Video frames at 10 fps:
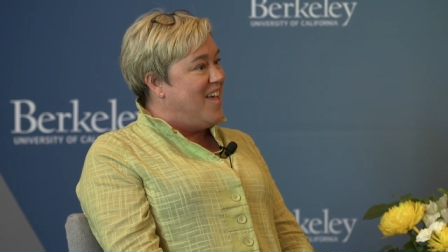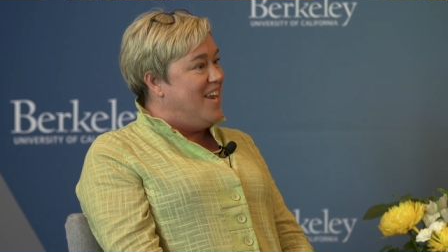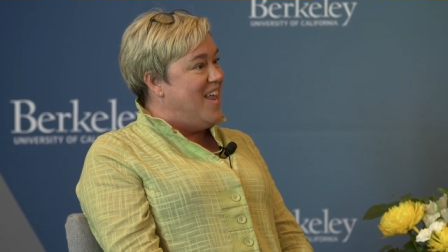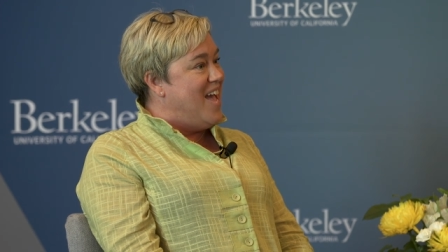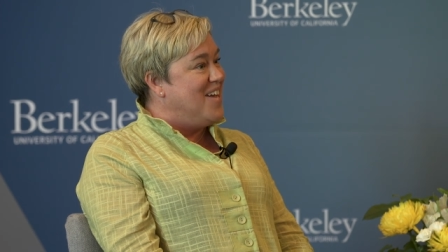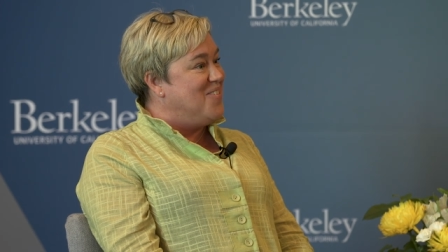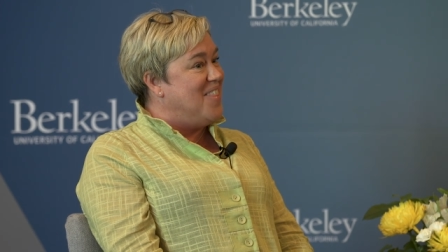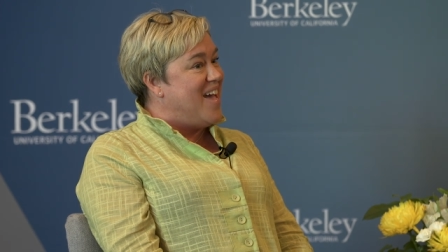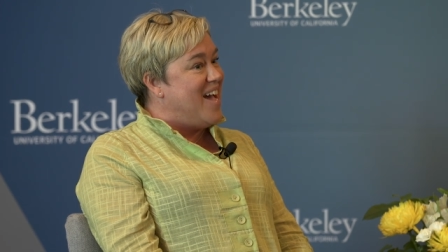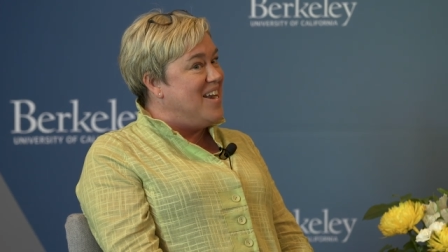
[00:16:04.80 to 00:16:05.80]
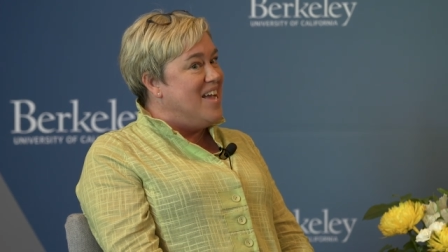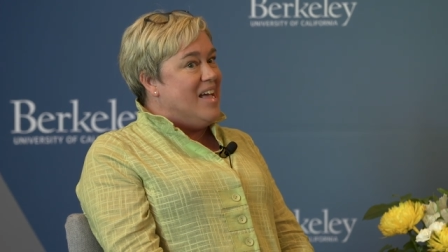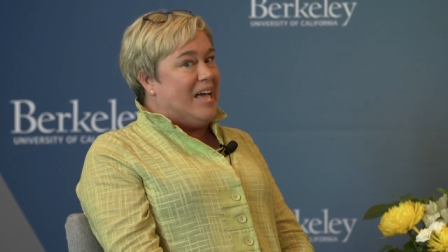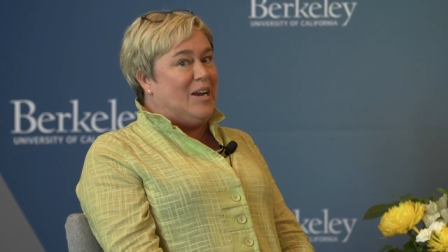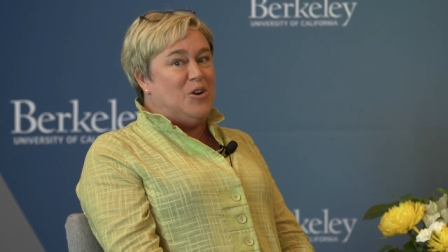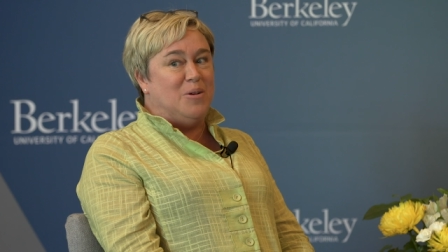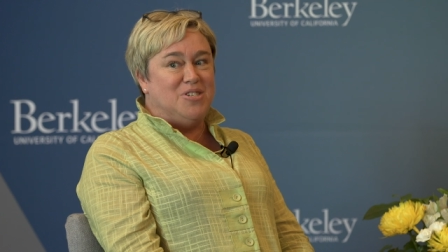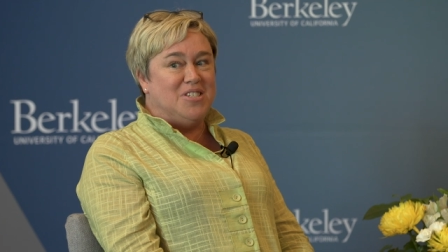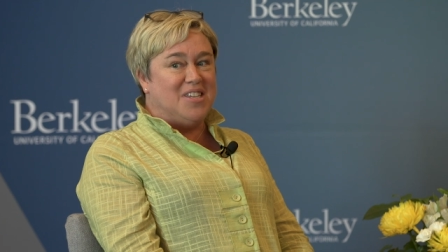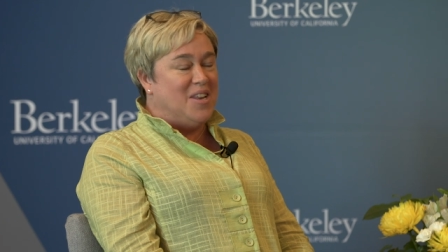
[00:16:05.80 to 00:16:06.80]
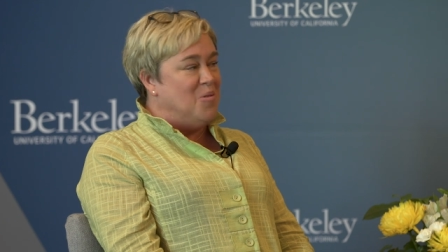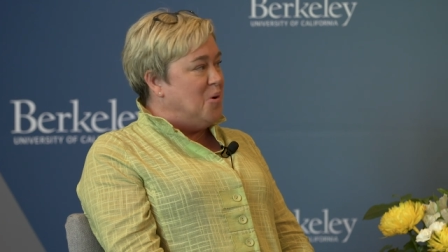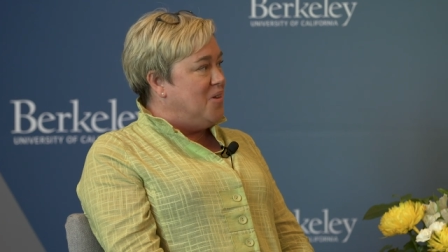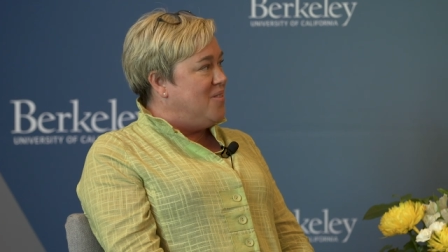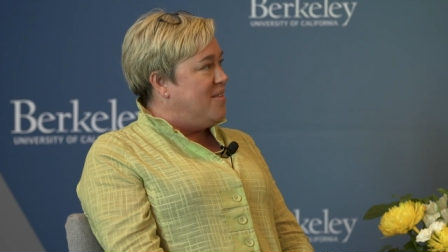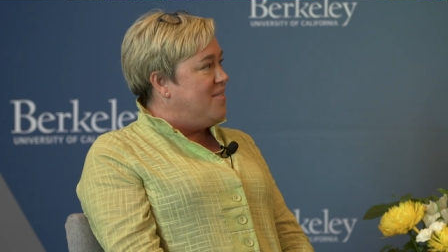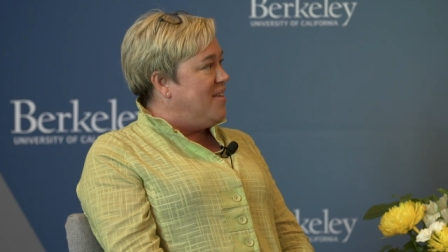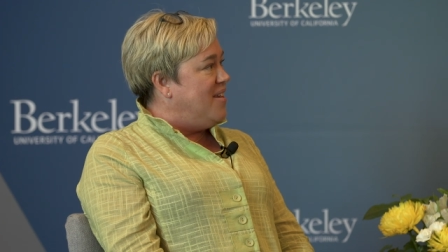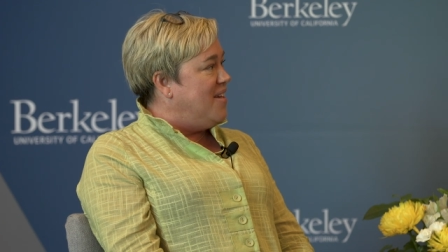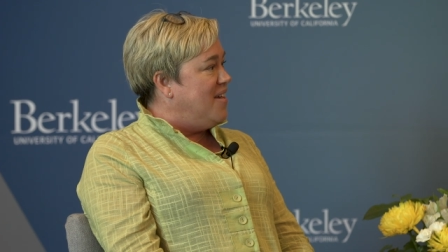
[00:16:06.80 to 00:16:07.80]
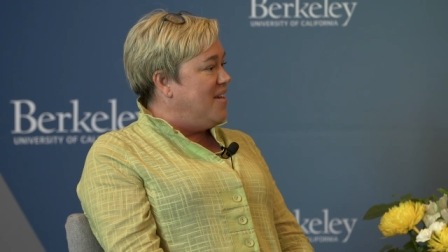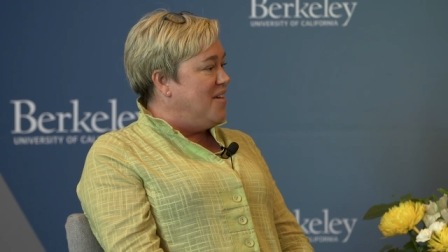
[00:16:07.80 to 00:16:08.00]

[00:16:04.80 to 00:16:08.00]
can handle that. I don't know, I'm just getting word that the, uh,